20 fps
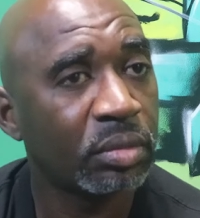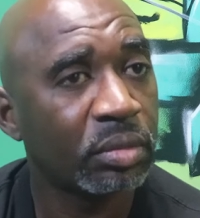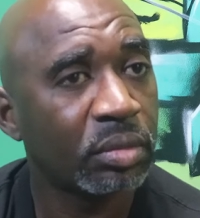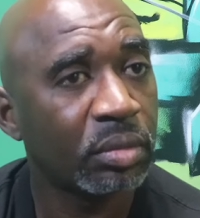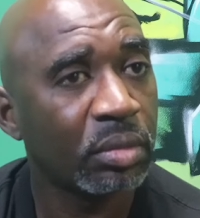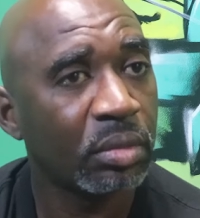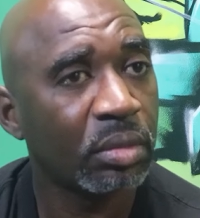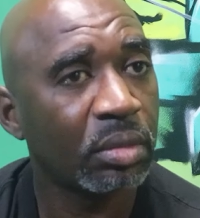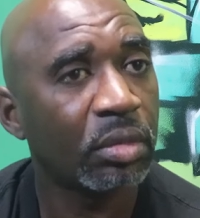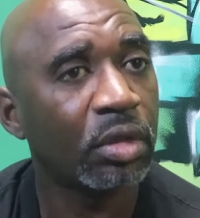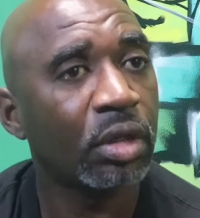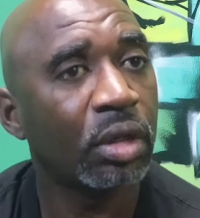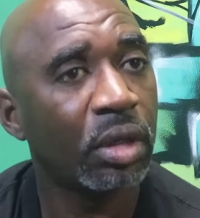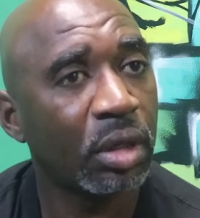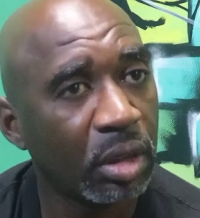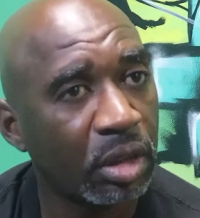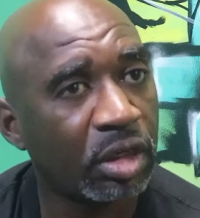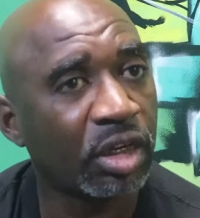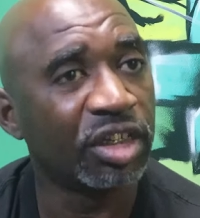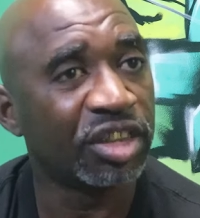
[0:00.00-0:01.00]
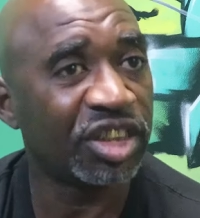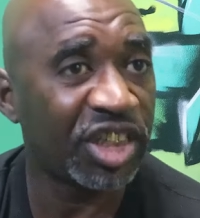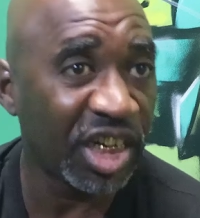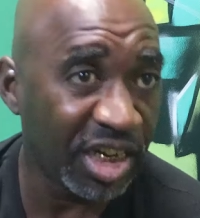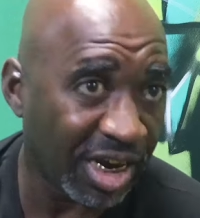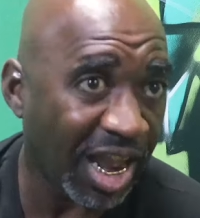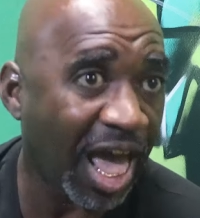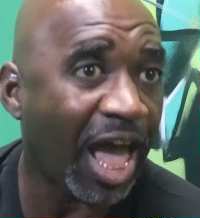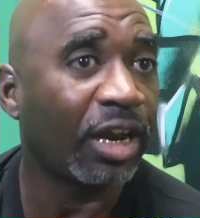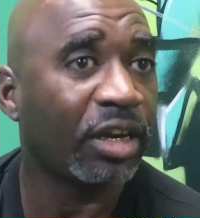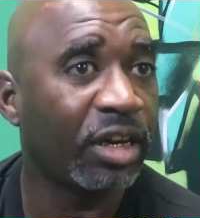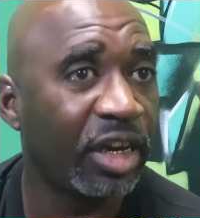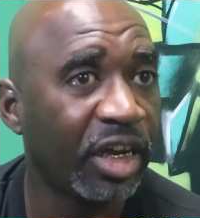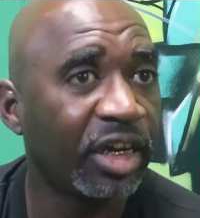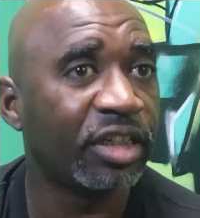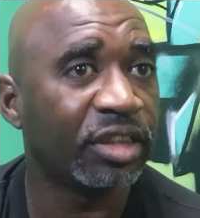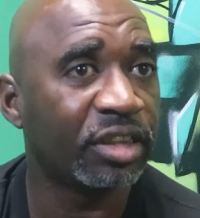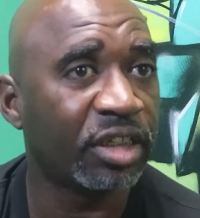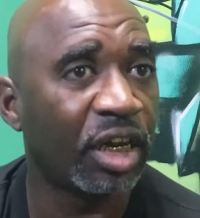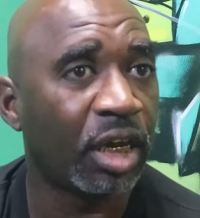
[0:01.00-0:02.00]
Kamala over Barack? Because she
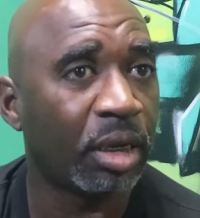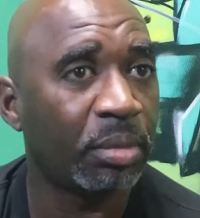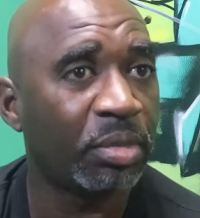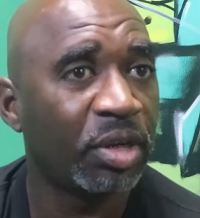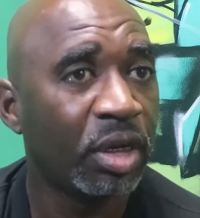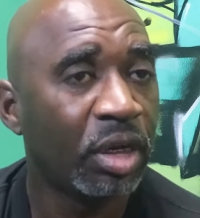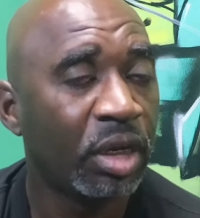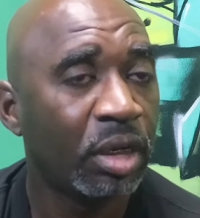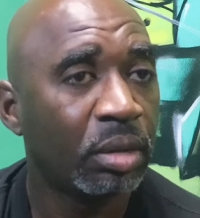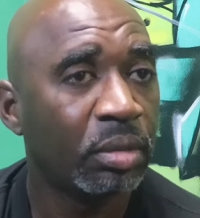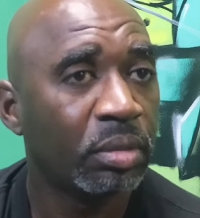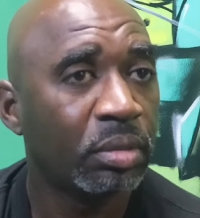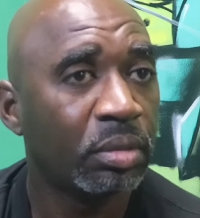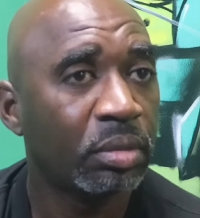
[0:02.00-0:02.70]
locked yeah. niggas up.